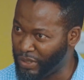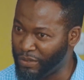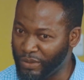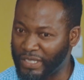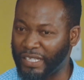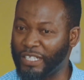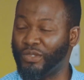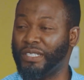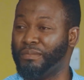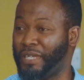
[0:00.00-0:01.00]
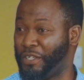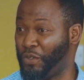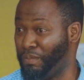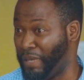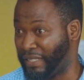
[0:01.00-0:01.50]
The rules are there to make
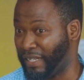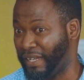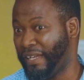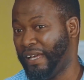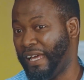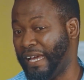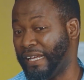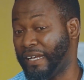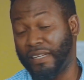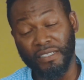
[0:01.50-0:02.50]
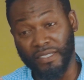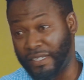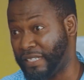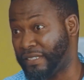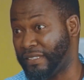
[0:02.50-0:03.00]
you better. Yeah. And I learned a
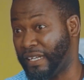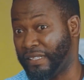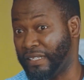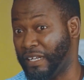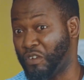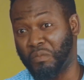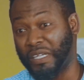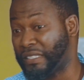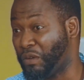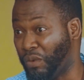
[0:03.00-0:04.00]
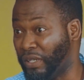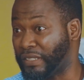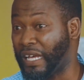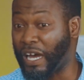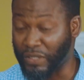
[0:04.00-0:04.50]
lesson that day, that no matter
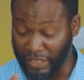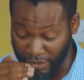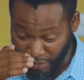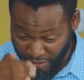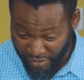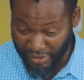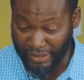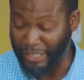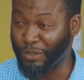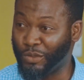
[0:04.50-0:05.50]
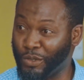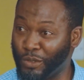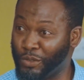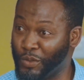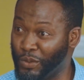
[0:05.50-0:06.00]
what, I'll still stick to
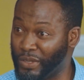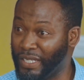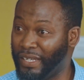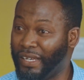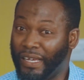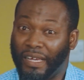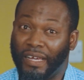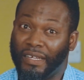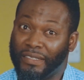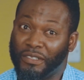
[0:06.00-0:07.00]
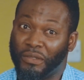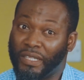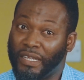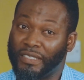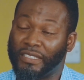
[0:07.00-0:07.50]
those rules. And,
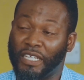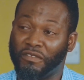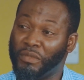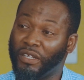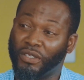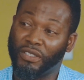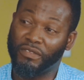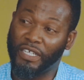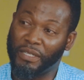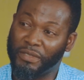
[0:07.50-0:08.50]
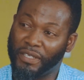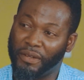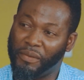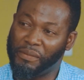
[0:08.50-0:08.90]
that has saved me a lot of times. Yeah.